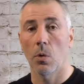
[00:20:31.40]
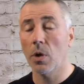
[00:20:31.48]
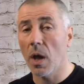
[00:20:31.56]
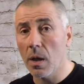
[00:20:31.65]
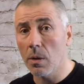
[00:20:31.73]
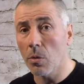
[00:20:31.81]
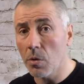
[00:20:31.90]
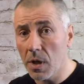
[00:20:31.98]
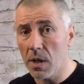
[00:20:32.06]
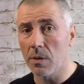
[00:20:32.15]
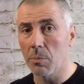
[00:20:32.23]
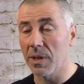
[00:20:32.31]
Okay, you
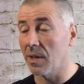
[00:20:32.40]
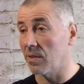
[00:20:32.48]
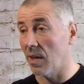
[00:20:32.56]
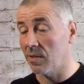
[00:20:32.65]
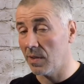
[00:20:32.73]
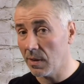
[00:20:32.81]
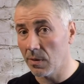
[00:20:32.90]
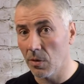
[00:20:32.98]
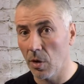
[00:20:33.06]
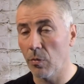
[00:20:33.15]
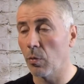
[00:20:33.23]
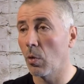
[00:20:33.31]
need it, but as I said,
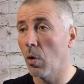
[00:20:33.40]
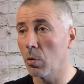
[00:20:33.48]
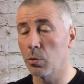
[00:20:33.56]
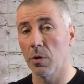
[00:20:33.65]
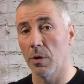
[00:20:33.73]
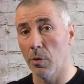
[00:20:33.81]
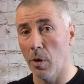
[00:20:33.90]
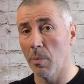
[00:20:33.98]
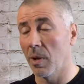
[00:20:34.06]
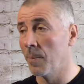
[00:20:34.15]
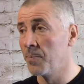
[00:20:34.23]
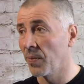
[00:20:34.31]
if you go to the
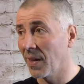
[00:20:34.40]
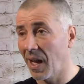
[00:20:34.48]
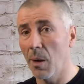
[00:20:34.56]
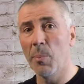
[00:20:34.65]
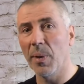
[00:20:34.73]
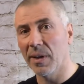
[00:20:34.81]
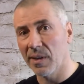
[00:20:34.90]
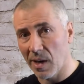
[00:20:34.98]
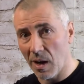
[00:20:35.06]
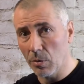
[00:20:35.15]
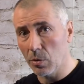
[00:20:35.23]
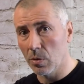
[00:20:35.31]
normal camping
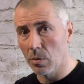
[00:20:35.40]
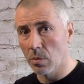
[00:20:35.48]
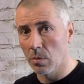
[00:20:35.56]
ground,